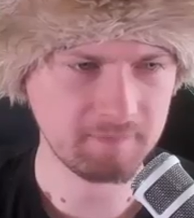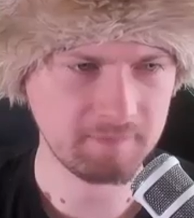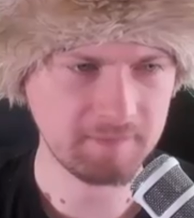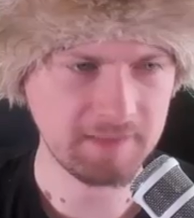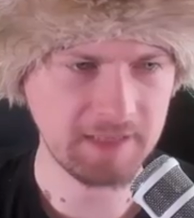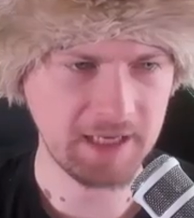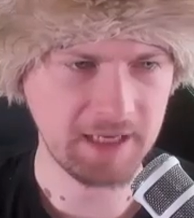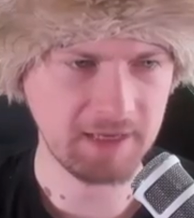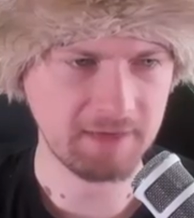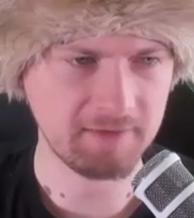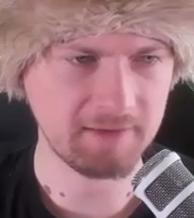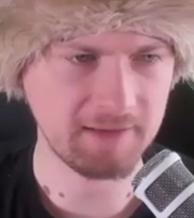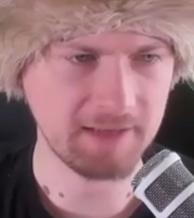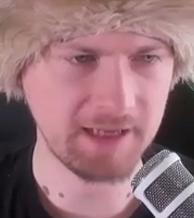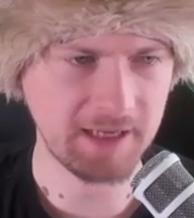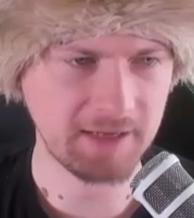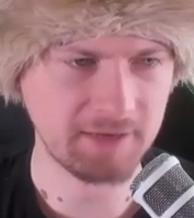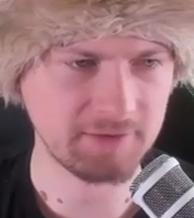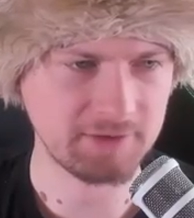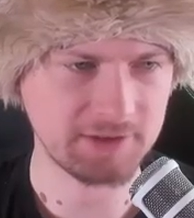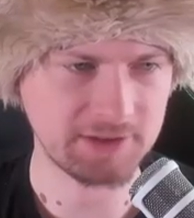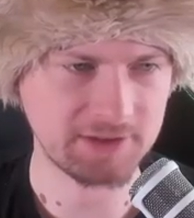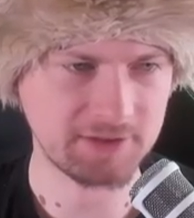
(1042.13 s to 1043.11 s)
Yeah,
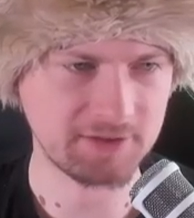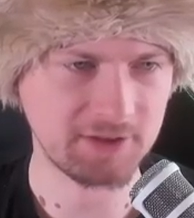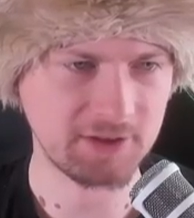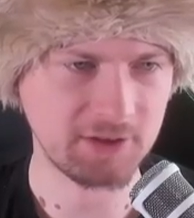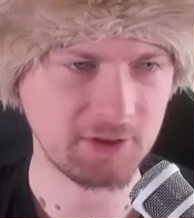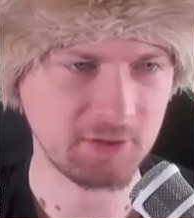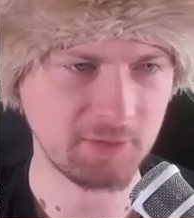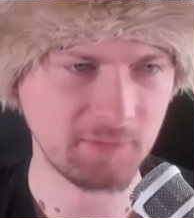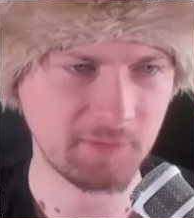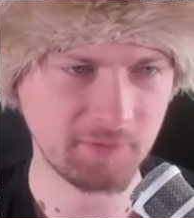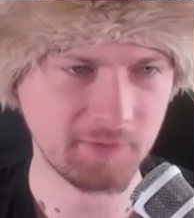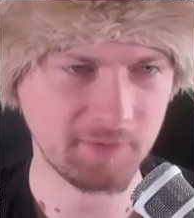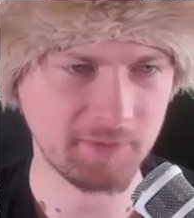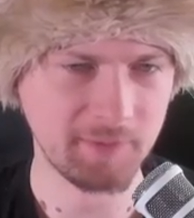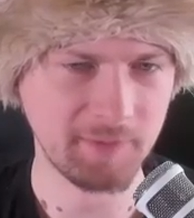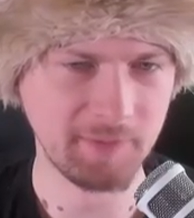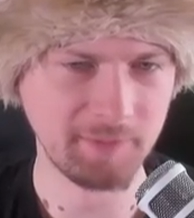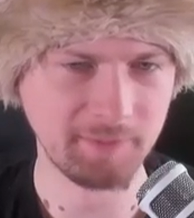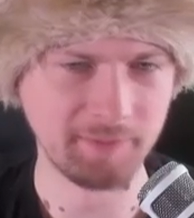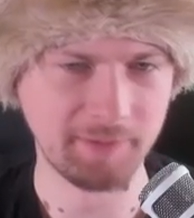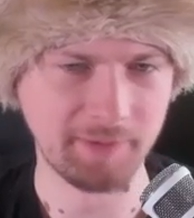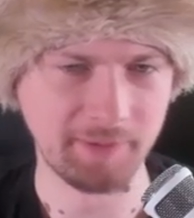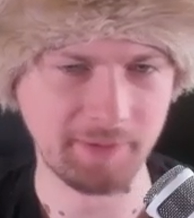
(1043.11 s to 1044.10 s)
I'm just gonna go for the
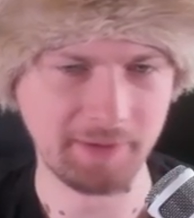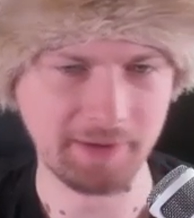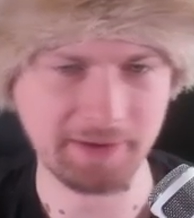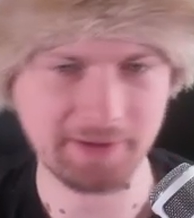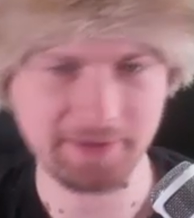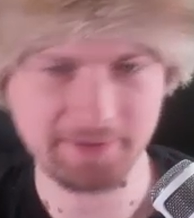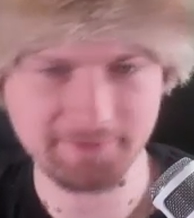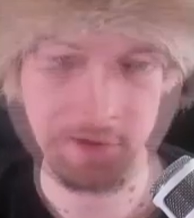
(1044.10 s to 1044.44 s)
manpower.